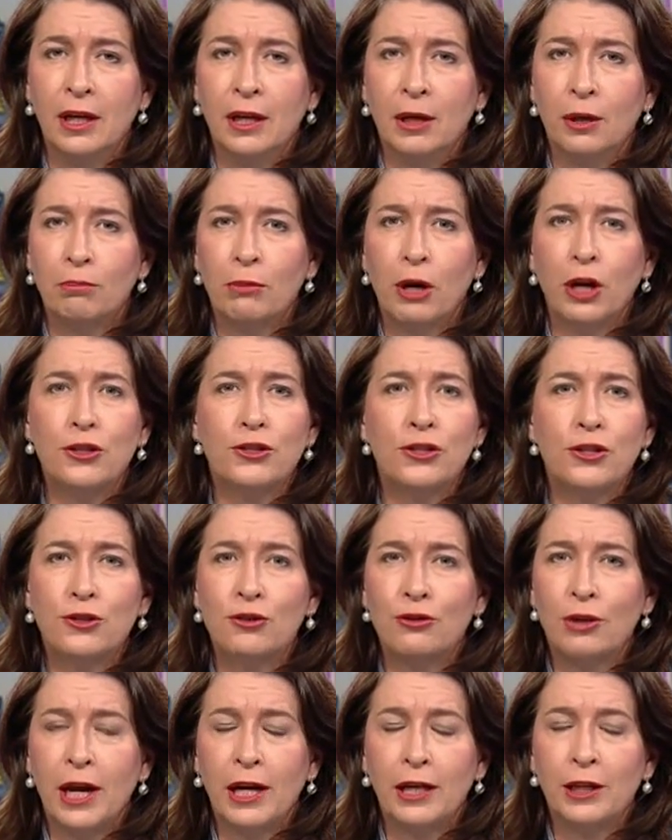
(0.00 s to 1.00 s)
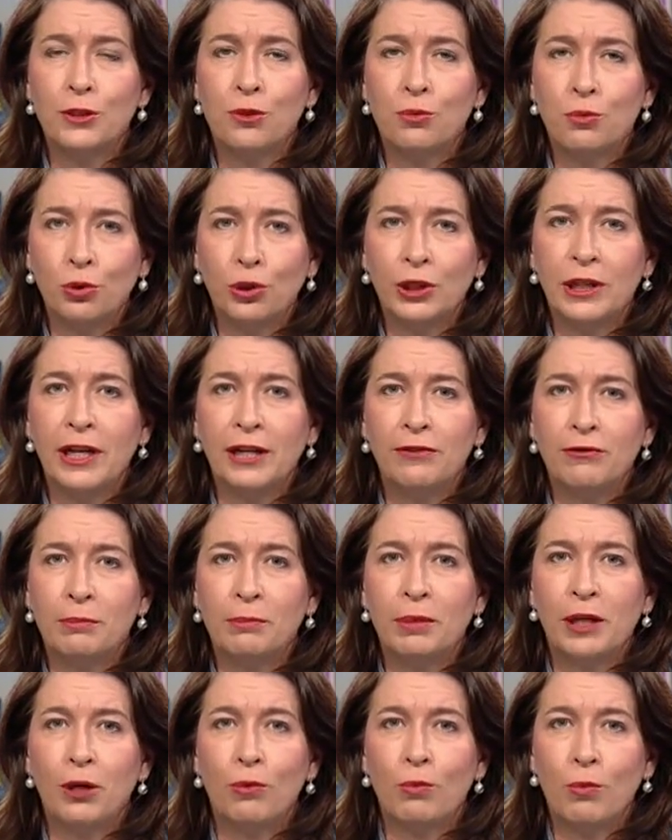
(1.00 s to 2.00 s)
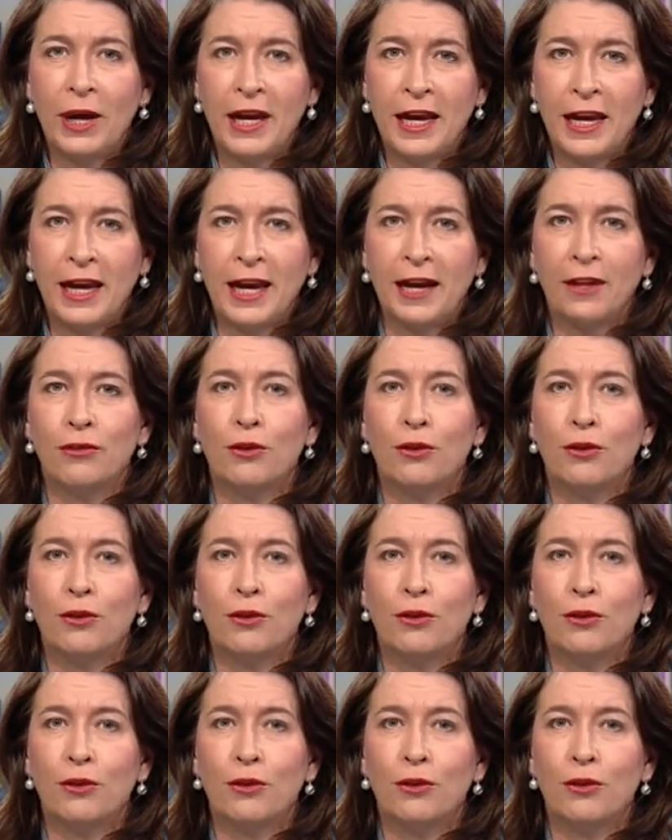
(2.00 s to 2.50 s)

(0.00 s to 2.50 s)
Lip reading: Yeah. Most Australians wouldn't even be aware